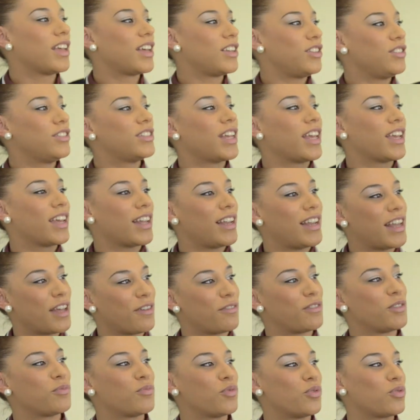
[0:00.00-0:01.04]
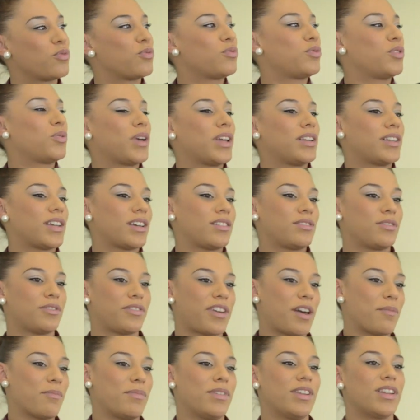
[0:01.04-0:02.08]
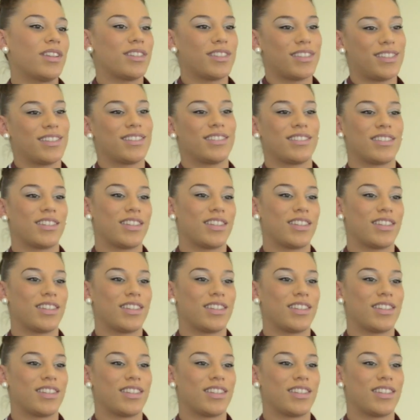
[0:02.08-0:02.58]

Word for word: broken microwaves, that's what I'm there for. Now